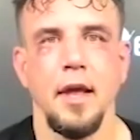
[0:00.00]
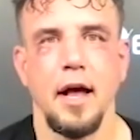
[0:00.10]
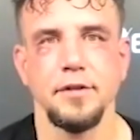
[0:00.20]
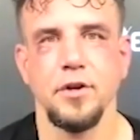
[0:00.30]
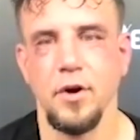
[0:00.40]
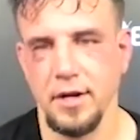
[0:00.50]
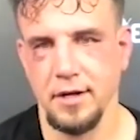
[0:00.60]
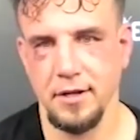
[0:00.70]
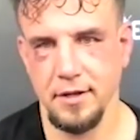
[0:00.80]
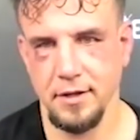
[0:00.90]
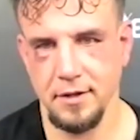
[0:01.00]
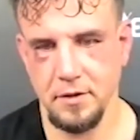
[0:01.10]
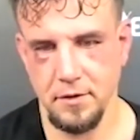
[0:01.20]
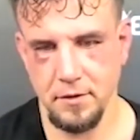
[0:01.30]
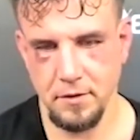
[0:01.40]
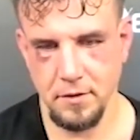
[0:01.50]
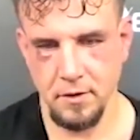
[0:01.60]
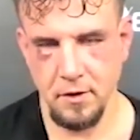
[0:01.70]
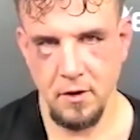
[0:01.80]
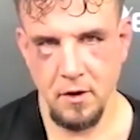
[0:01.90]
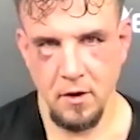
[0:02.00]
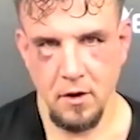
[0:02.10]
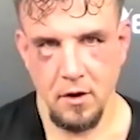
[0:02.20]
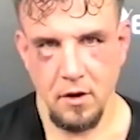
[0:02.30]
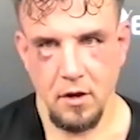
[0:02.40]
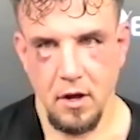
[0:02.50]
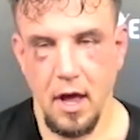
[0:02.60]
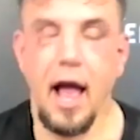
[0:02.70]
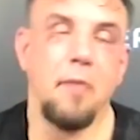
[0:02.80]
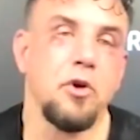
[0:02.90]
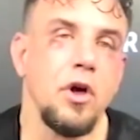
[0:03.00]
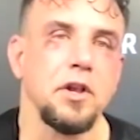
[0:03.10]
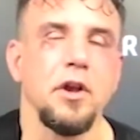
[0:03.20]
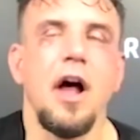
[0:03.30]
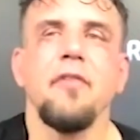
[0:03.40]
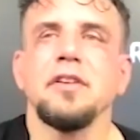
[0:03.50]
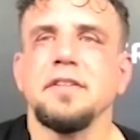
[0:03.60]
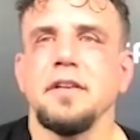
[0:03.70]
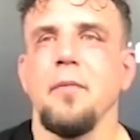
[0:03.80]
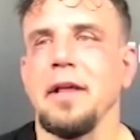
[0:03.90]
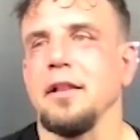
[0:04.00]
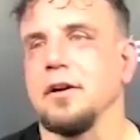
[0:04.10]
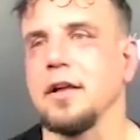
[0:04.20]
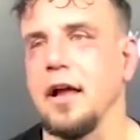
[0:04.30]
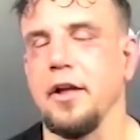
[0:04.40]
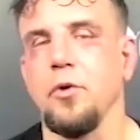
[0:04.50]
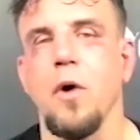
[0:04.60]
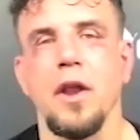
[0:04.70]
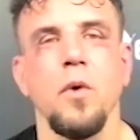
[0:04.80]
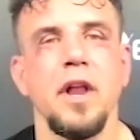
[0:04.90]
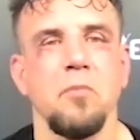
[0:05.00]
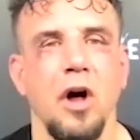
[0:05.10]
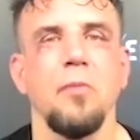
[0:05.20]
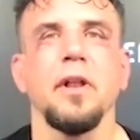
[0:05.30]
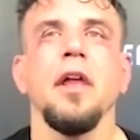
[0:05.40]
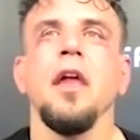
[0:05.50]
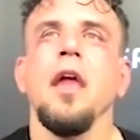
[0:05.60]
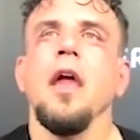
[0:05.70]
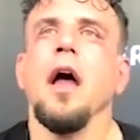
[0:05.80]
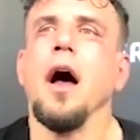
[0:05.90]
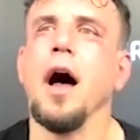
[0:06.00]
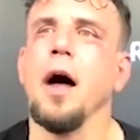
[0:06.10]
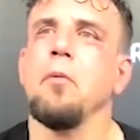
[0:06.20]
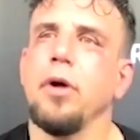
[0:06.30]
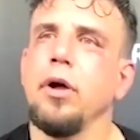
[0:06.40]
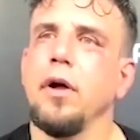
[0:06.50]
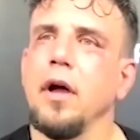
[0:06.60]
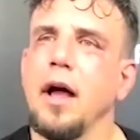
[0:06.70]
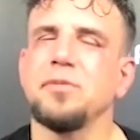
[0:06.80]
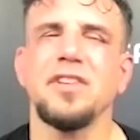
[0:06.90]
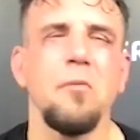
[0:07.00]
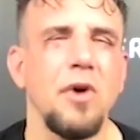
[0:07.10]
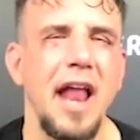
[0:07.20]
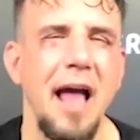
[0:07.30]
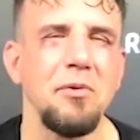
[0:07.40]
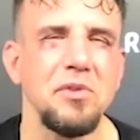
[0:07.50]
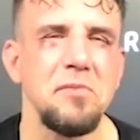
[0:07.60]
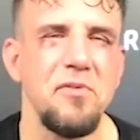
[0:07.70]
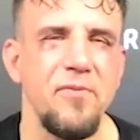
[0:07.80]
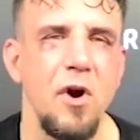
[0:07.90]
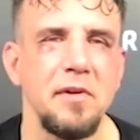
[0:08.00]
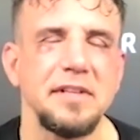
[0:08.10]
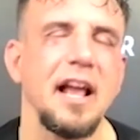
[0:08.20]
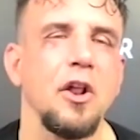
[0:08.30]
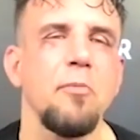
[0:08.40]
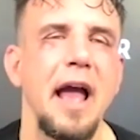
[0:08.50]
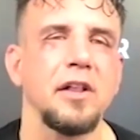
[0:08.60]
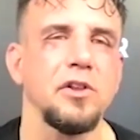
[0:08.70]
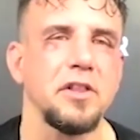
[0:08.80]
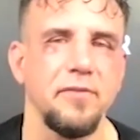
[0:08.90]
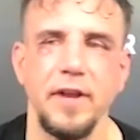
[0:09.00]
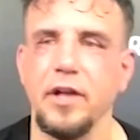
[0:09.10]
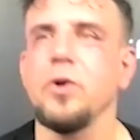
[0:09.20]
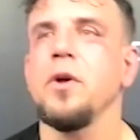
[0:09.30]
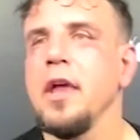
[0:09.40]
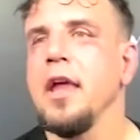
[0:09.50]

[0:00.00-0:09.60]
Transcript: How's it going? Good. How are you? How do you feel? I'm good, dude. Obviously, I mean, look, uh, you want to win them all, but um, I'm somewhat happy with the performance. I got to go back and look at the video.